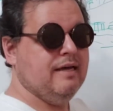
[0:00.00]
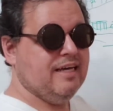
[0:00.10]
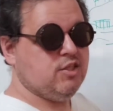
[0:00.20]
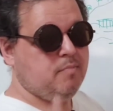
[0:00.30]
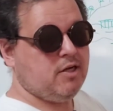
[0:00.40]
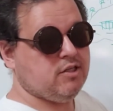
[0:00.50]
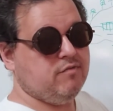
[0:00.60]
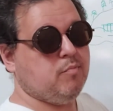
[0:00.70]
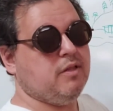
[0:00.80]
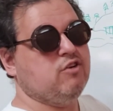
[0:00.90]
especially
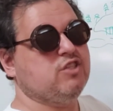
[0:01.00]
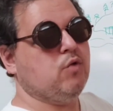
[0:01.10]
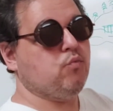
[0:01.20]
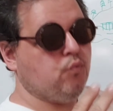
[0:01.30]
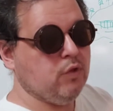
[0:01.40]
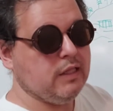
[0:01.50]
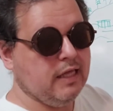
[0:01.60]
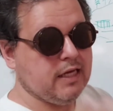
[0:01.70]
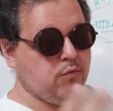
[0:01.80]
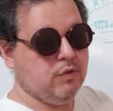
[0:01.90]
if the players get really
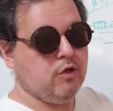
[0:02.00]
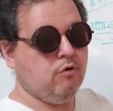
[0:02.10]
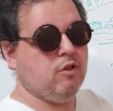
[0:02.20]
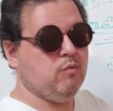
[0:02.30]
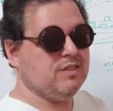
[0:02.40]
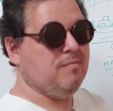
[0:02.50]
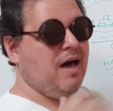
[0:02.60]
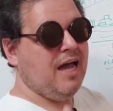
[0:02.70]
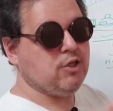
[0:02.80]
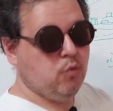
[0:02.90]
lucky really early with some
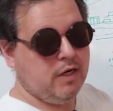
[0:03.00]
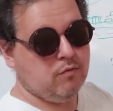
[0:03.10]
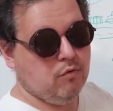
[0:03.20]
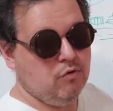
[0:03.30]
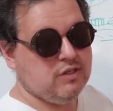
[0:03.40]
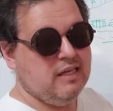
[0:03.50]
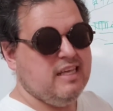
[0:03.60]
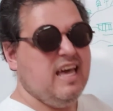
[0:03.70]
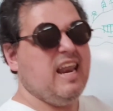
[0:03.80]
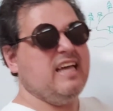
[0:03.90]
high 20 rolls
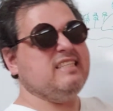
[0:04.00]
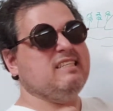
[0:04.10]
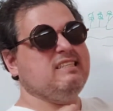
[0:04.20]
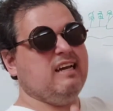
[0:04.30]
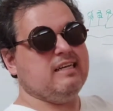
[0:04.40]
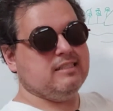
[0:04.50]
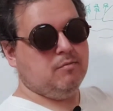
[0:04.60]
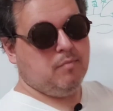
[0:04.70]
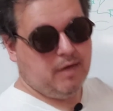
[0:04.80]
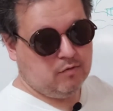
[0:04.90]
and I suck at
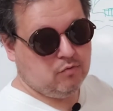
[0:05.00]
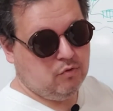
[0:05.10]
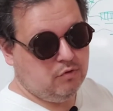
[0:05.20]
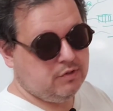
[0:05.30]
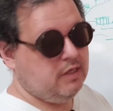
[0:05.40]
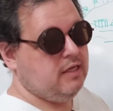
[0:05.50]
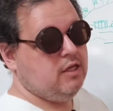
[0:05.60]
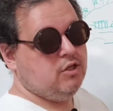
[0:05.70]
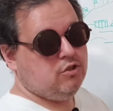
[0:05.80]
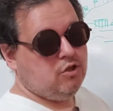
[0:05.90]
some of my rolls.
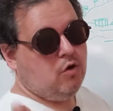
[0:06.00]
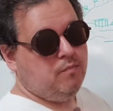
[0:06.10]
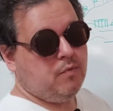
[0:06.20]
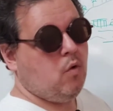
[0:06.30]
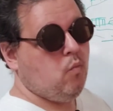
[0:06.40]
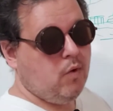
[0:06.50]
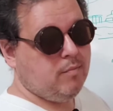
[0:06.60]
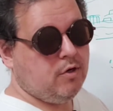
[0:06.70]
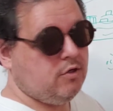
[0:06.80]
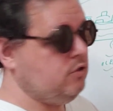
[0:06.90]
So what I'm
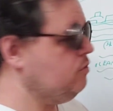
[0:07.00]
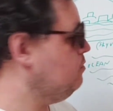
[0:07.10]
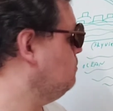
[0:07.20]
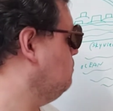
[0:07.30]
going to do